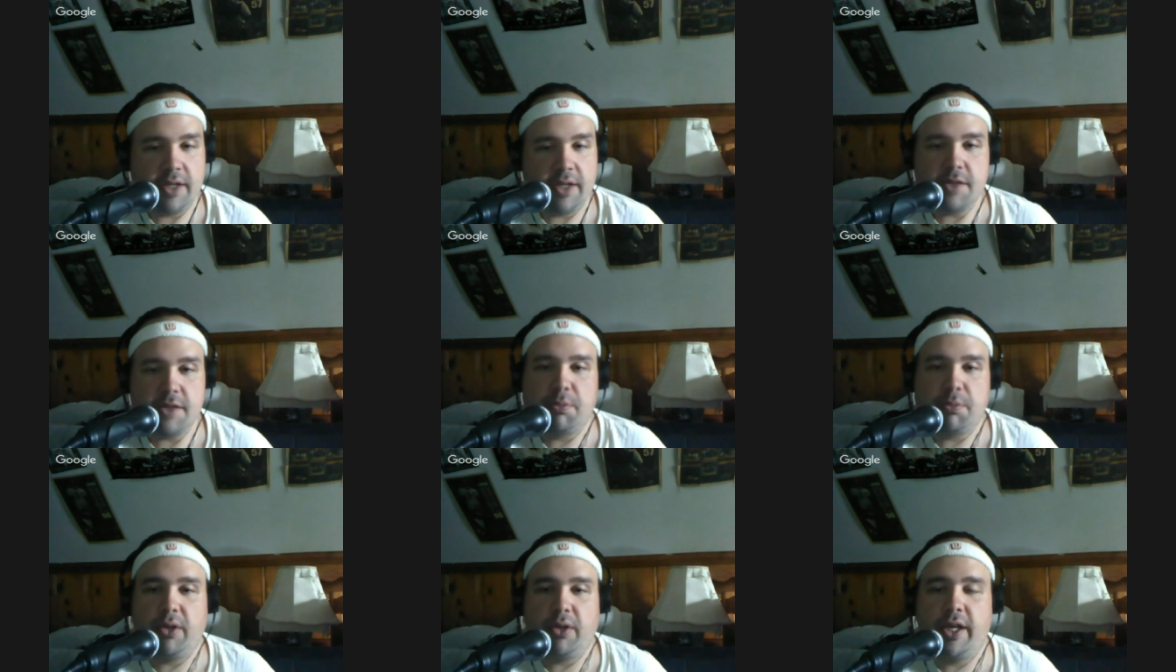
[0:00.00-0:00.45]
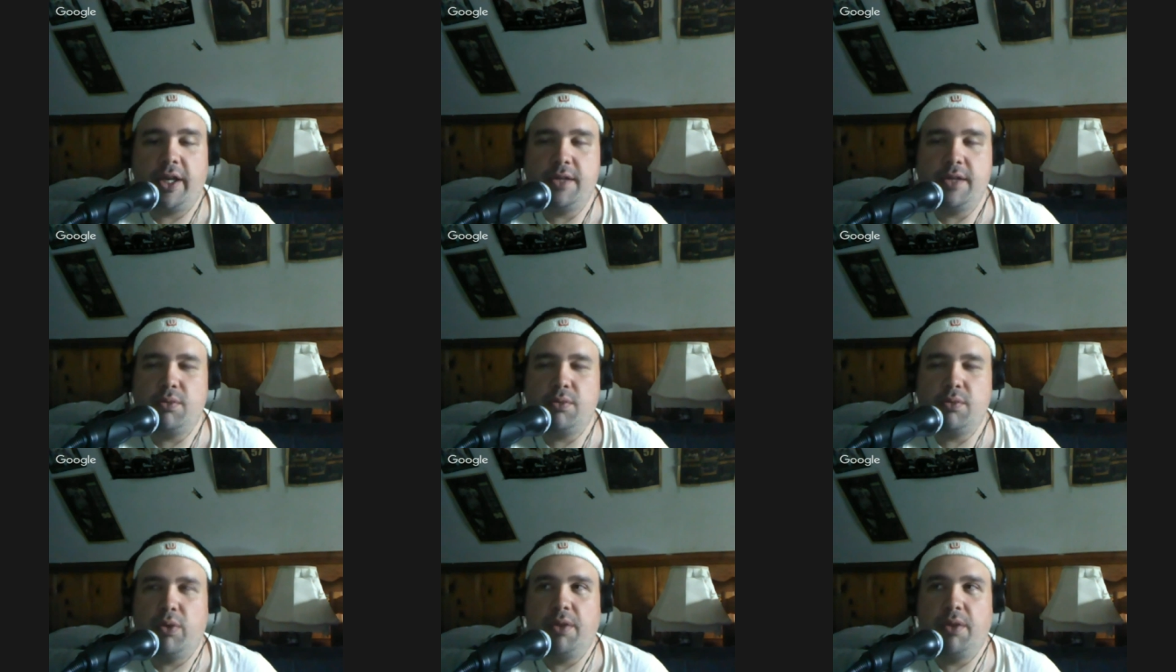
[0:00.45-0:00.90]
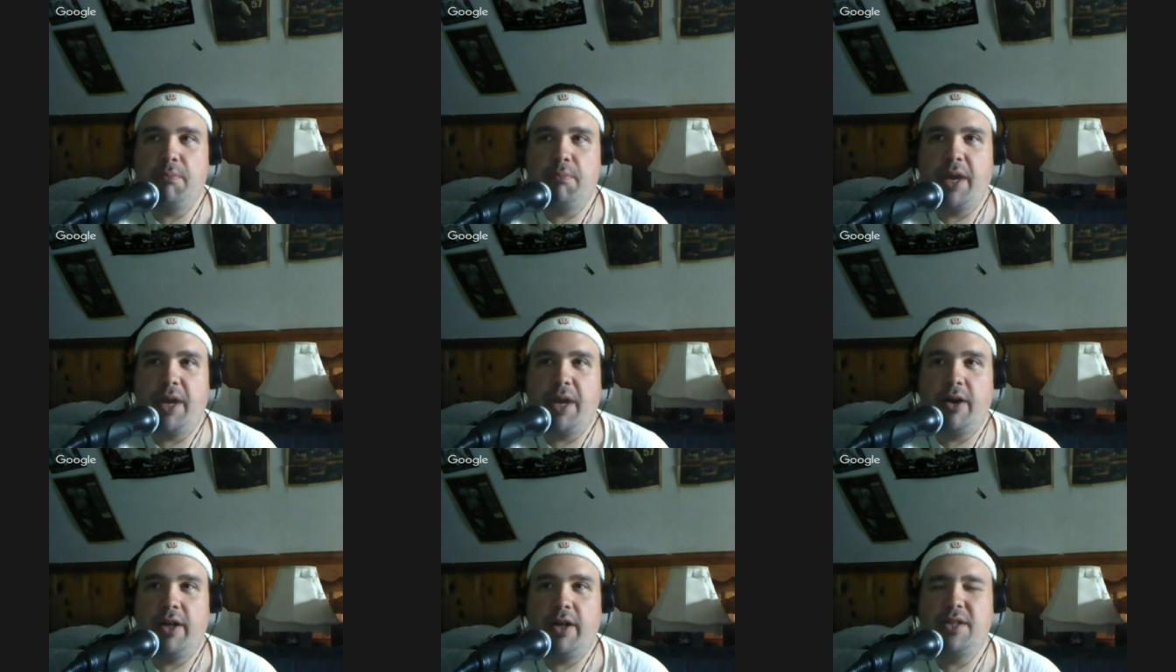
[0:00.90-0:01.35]
at this place
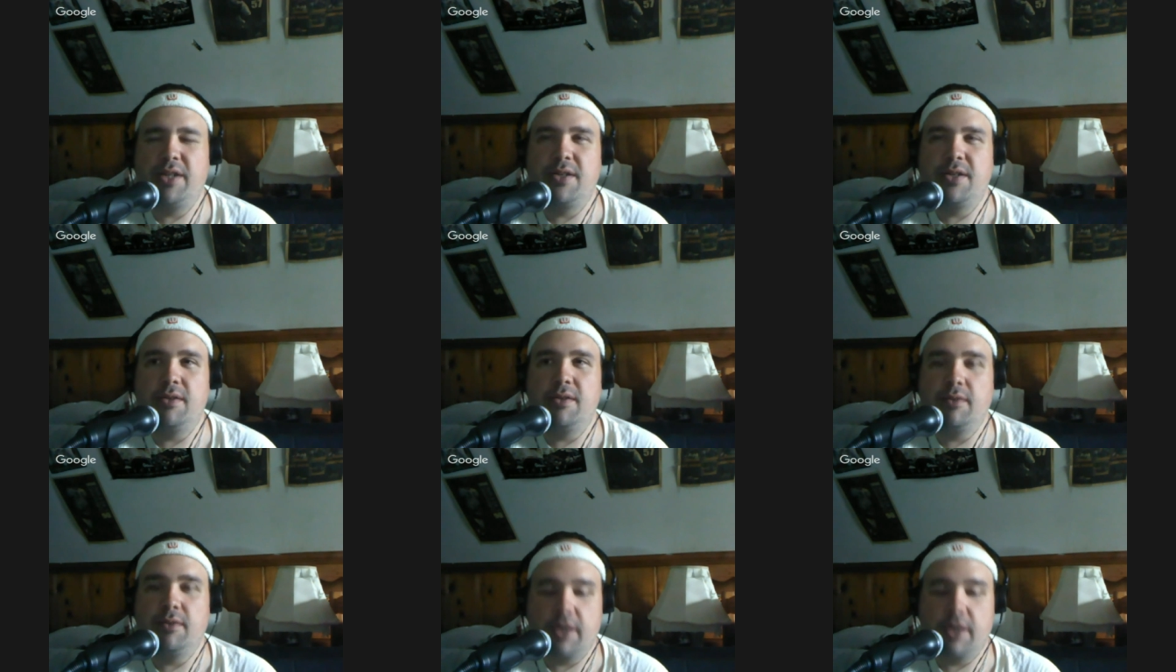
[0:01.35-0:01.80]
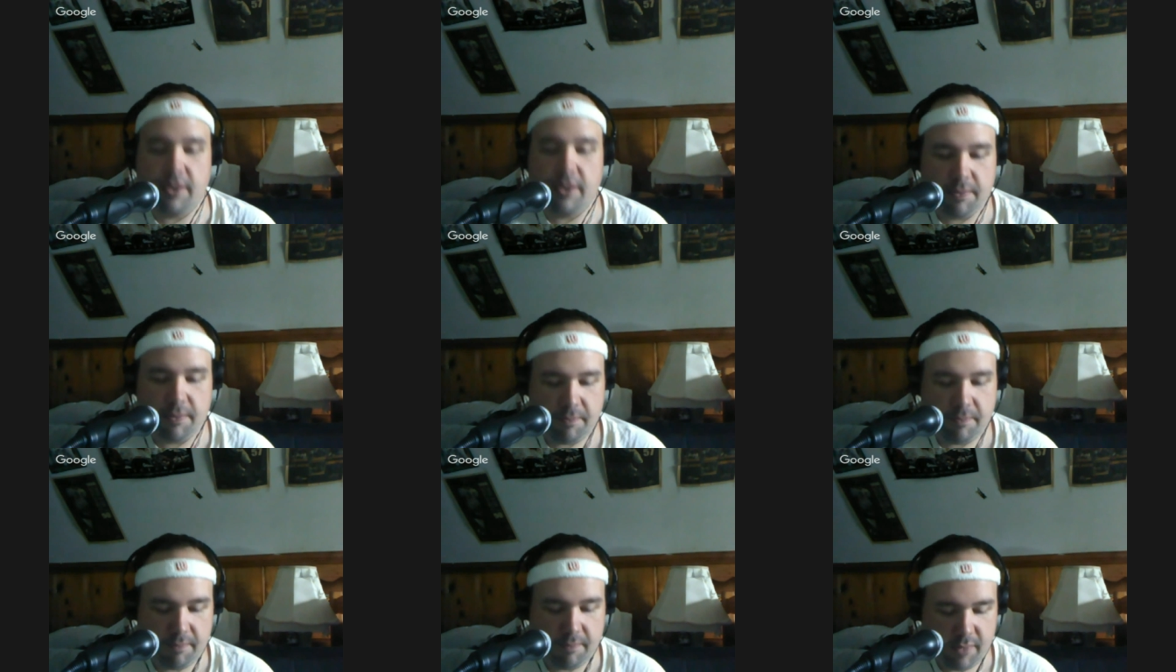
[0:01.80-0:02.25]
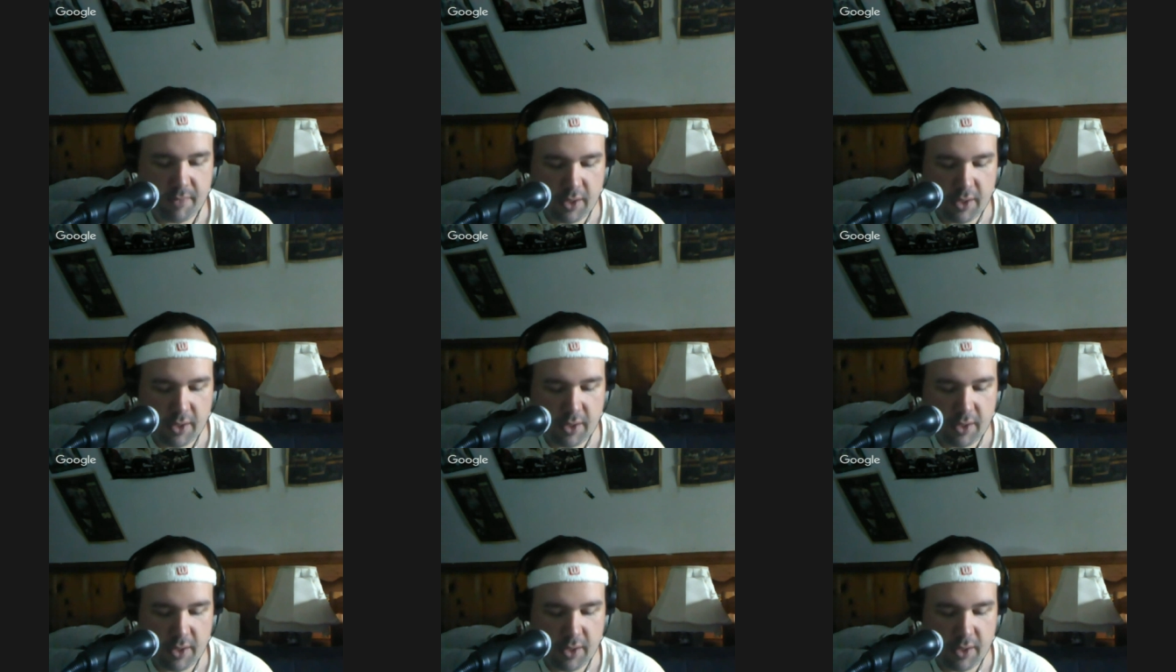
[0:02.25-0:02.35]
with Mary to